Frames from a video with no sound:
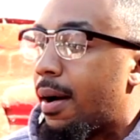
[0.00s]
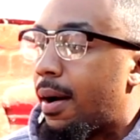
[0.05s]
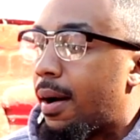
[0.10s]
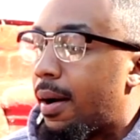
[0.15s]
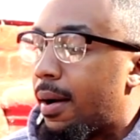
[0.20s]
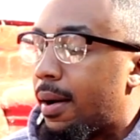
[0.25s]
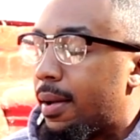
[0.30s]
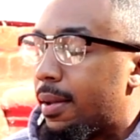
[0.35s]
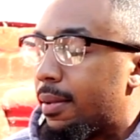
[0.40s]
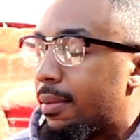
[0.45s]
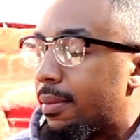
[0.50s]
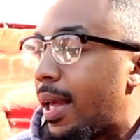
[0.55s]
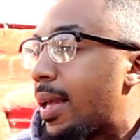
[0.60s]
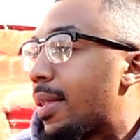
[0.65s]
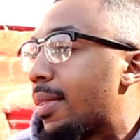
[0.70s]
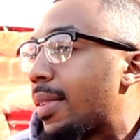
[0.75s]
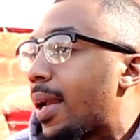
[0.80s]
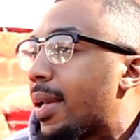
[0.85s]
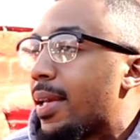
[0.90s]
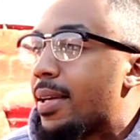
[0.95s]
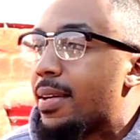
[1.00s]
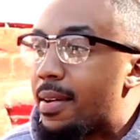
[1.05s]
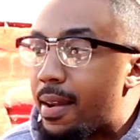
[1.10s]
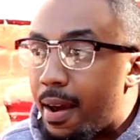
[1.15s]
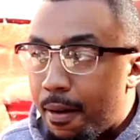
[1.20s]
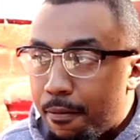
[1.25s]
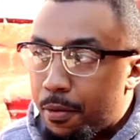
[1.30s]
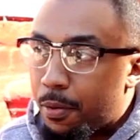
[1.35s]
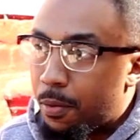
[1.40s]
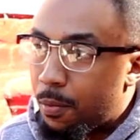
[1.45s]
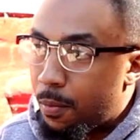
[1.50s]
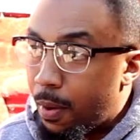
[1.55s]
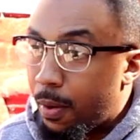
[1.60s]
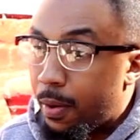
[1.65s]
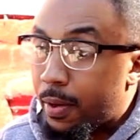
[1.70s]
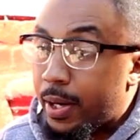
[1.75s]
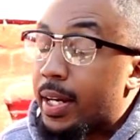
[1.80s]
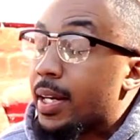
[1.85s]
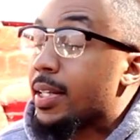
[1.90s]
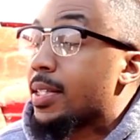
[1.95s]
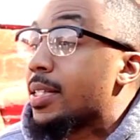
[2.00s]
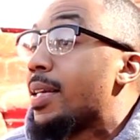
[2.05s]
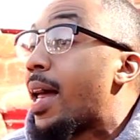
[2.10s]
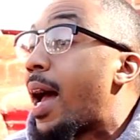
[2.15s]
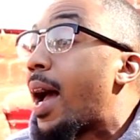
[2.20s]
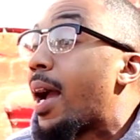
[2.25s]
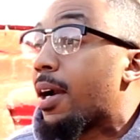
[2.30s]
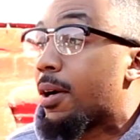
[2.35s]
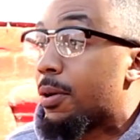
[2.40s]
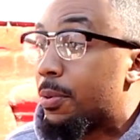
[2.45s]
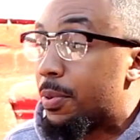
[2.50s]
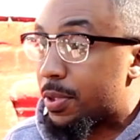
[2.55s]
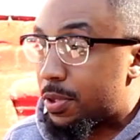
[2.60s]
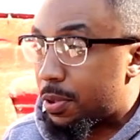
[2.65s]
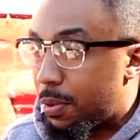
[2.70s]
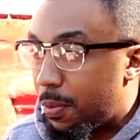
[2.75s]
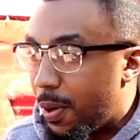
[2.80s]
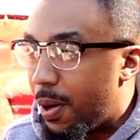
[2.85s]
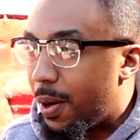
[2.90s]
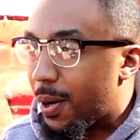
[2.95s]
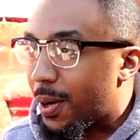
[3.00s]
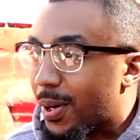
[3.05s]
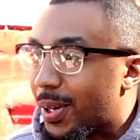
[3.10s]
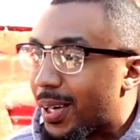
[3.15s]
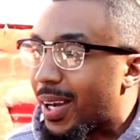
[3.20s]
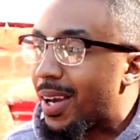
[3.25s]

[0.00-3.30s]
That can never work, and it's not going to work.